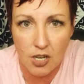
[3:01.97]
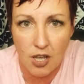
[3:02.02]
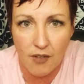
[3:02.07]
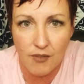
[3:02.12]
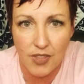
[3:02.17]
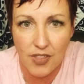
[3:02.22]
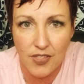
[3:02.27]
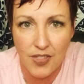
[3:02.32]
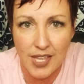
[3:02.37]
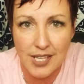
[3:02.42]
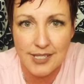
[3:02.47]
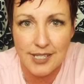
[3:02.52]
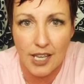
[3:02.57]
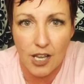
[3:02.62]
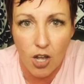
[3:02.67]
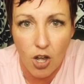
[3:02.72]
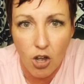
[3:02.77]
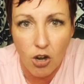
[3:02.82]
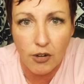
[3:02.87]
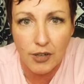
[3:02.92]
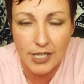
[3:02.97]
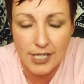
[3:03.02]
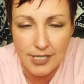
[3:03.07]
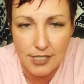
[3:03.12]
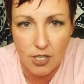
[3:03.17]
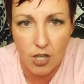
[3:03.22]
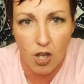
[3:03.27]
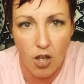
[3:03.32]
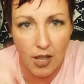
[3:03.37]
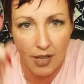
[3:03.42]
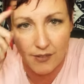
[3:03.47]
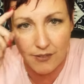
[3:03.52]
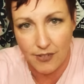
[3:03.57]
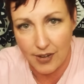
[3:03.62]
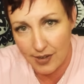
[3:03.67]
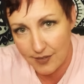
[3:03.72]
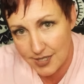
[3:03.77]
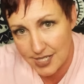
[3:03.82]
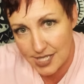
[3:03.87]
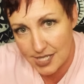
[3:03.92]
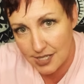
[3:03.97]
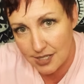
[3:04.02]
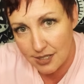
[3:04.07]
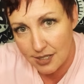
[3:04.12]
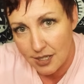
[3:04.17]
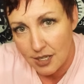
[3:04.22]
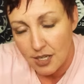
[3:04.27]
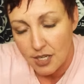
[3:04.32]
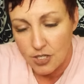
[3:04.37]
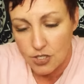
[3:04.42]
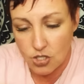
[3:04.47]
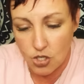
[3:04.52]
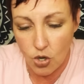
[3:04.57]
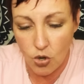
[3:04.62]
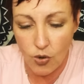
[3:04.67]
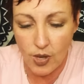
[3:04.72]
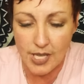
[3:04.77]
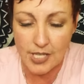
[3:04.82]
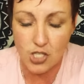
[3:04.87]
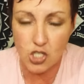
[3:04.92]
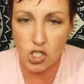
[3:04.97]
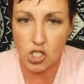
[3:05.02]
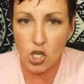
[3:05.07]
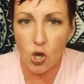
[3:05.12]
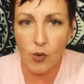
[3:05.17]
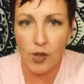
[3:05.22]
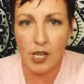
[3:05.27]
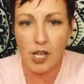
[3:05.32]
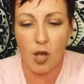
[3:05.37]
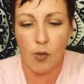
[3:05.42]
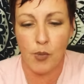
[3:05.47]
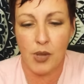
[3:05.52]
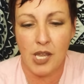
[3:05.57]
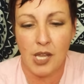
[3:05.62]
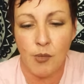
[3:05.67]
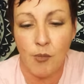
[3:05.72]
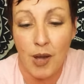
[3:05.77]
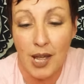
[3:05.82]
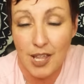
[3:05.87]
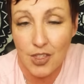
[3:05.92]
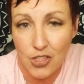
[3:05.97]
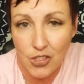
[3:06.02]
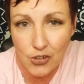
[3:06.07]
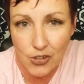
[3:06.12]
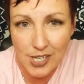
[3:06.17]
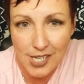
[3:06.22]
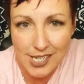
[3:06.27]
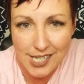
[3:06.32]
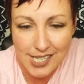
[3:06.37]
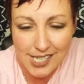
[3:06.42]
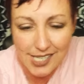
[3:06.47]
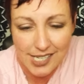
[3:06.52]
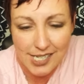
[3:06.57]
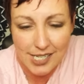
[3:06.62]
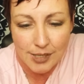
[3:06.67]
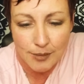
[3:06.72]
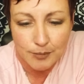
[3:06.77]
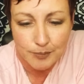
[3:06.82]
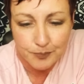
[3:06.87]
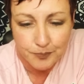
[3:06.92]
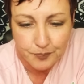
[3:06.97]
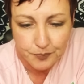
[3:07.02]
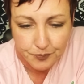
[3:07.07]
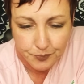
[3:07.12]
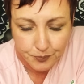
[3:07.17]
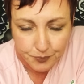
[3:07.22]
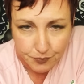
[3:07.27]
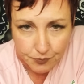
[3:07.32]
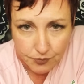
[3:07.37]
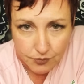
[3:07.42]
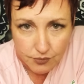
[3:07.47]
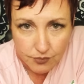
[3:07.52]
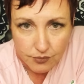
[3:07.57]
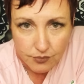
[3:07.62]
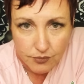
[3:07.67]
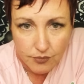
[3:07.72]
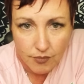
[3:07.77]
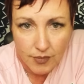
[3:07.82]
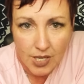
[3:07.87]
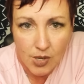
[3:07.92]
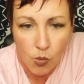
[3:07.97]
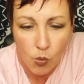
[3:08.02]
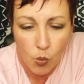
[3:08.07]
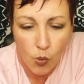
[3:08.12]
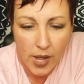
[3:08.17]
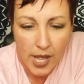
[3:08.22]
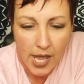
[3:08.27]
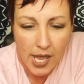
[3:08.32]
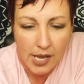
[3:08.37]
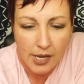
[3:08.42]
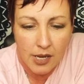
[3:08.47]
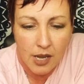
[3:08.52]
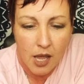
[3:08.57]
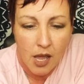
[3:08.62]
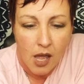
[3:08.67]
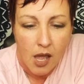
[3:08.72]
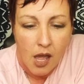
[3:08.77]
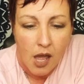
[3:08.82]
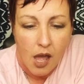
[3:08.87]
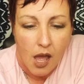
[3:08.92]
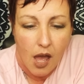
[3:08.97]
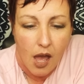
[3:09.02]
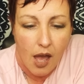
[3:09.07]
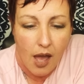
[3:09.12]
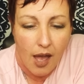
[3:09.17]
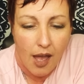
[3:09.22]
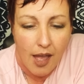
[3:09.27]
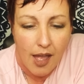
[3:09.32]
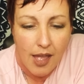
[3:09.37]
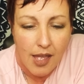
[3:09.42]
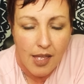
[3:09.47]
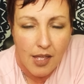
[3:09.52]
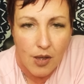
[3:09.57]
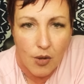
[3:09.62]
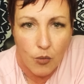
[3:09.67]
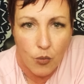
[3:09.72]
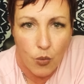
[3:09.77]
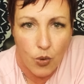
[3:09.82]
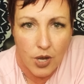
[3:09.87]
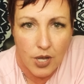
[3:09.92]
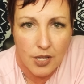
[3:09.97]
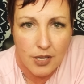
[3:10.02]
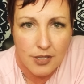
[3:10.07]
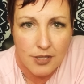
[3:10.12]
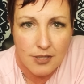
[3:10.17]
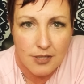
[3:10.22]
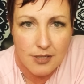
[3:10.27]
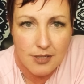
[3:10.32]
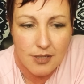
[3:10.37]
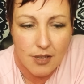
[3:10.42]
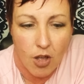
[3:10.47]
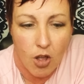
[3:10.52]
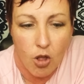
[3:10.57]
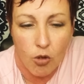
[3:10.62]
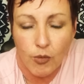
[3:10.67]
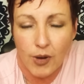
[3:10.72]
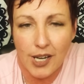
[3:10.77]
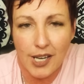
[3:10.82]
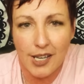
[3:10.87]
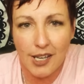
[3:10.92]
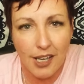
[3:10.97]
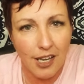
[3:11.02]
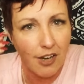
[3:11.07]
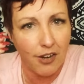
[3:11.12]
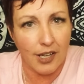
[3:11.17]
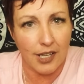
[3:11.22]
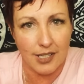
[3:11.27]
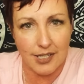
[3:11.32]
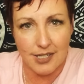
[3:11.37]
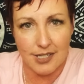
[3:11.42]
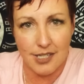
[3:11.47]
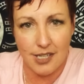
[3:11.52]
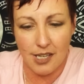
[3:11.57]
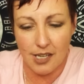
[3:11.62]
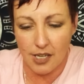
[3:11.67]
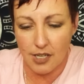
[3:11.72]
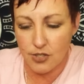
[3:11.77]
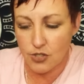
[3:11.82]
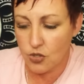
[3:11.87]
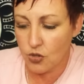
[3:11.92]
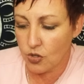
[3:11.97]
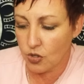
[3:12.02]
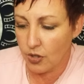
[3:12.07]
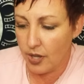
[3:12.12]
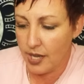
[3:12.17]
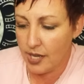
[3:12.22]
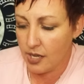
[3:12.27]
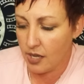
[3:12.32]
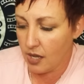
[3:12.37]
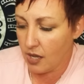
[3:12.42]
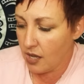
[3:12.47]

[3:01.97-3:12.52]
of the things I already saw in 5D. So it's showing up in my 3D when I was already hearing and seeing it. So they're like